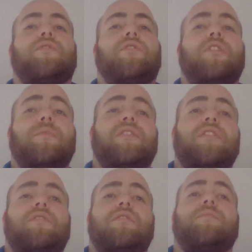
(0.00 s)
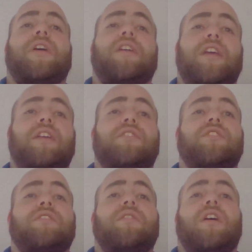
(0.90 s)
Treatments include
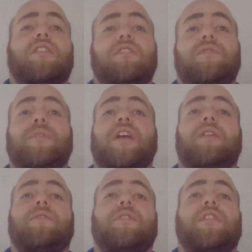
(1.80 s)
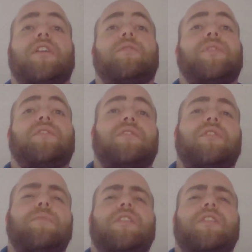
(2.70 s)
medication, cognitive behavioral therapies, and some